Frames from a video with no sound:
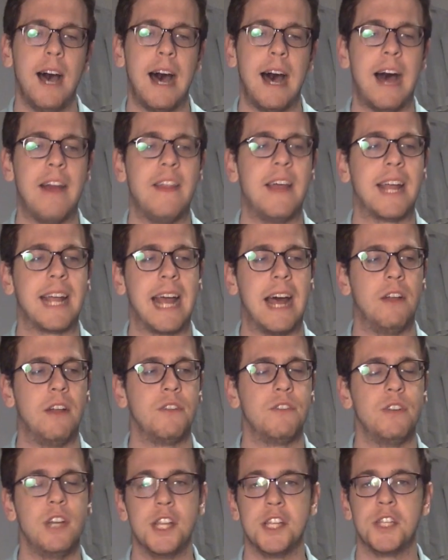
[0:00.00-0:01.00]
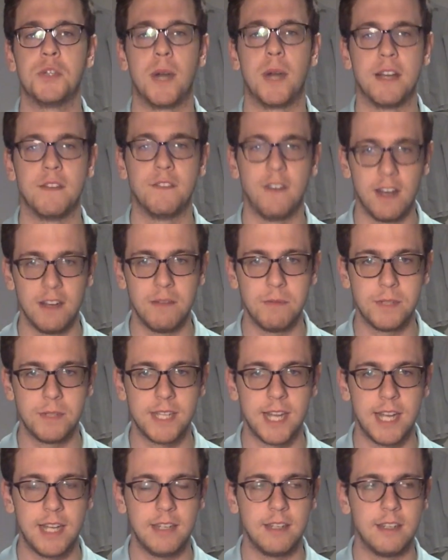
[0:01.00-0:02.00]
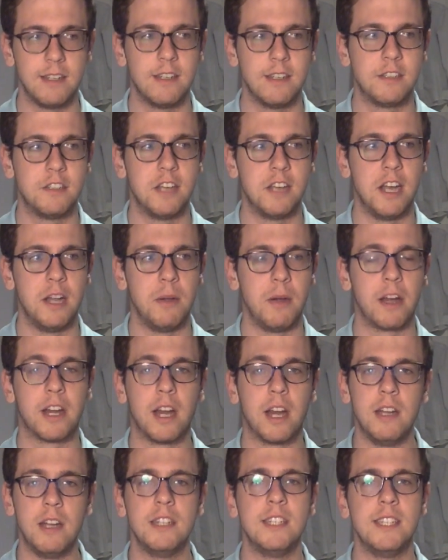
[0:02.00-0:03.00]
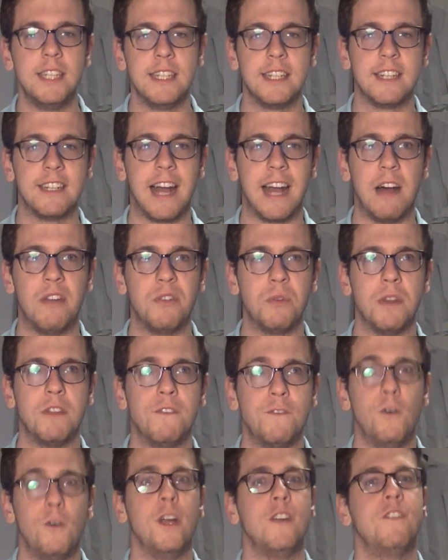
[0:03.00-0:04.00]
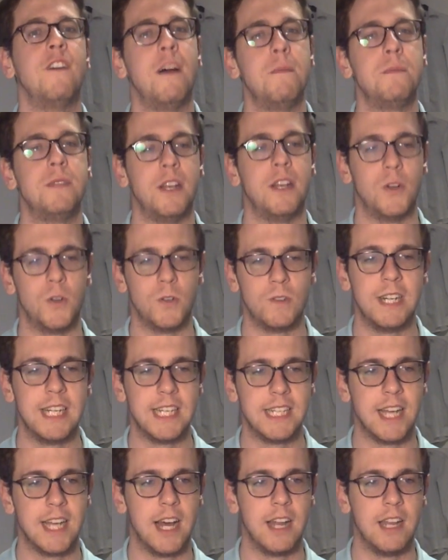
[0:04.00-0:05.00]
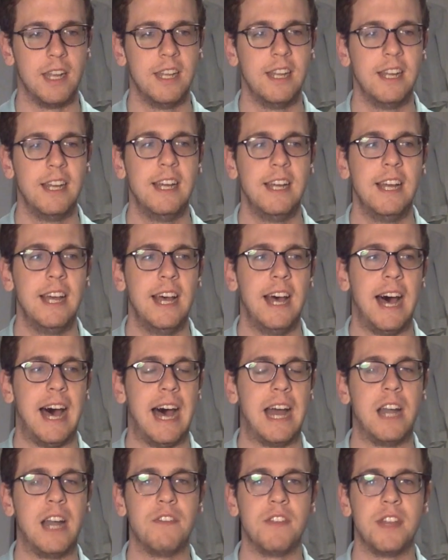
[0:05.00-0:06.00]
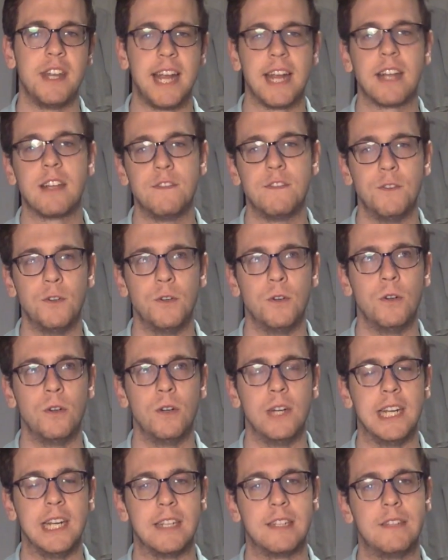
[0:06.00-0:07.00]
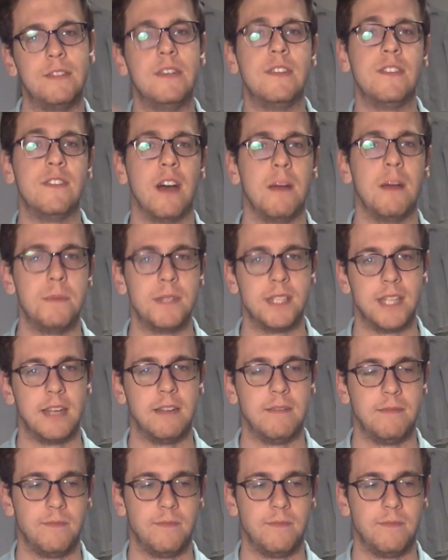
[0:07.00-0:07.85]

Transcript: And that counts for another 25%. So I'm going into these exams with 45% already done. And over the next four, it's 55%.